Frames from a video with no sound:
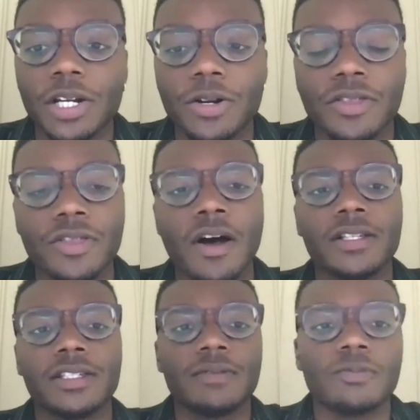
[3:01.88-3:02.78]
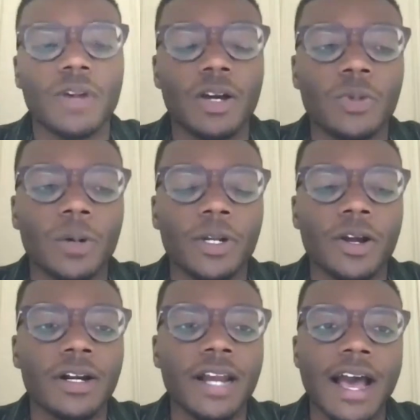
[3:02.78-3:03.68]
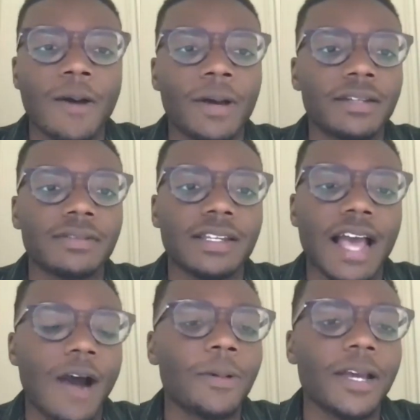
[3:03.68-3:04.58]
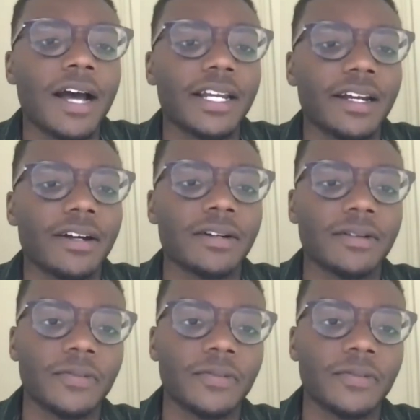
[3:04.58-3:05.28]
hear your thoughts on where we are now and how we got here.